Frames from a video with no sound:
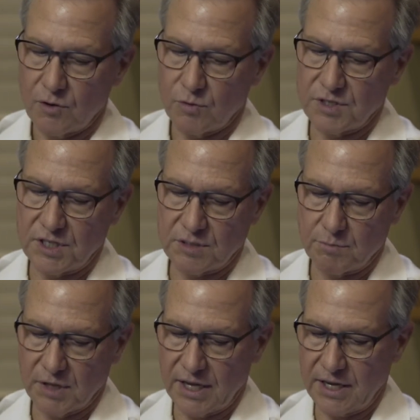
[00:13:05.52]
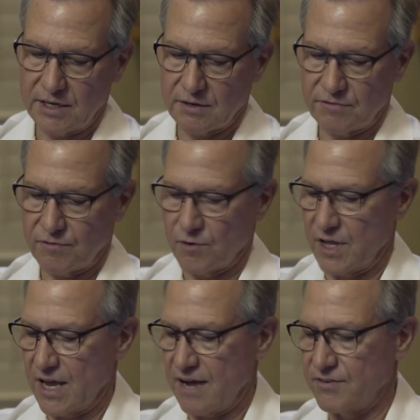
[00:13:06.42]
was this blend for
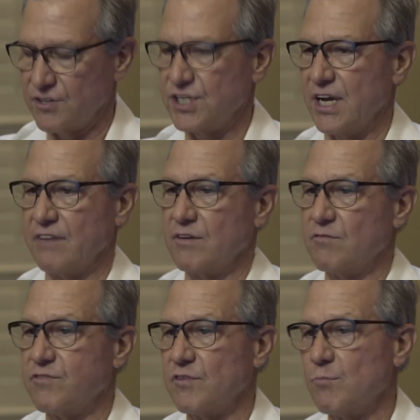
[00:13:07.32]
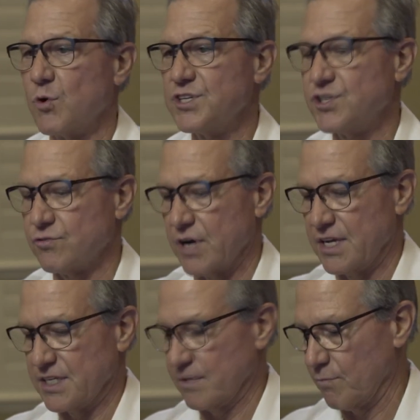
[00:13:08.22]
the aftershave and for
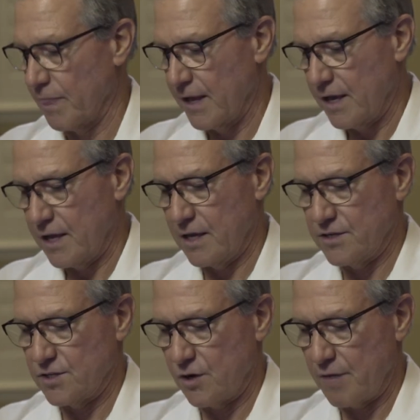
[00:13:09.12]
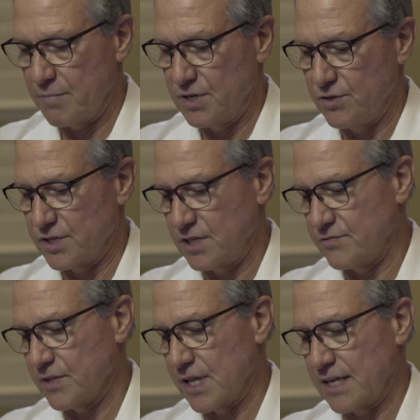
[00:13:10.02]
moisturizing. And so I've been using this
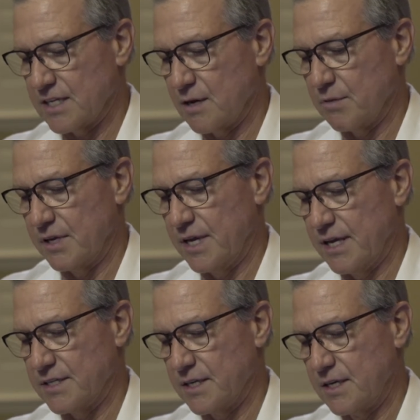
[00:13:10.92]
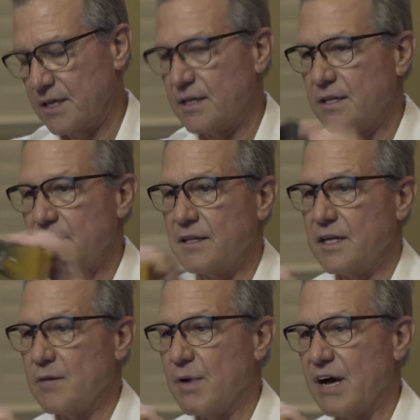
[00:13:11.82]
for the last couple of days,
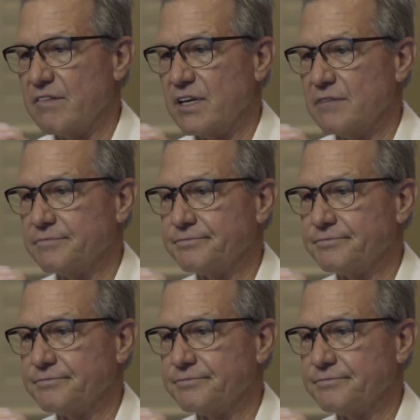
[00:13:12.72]
the Amavai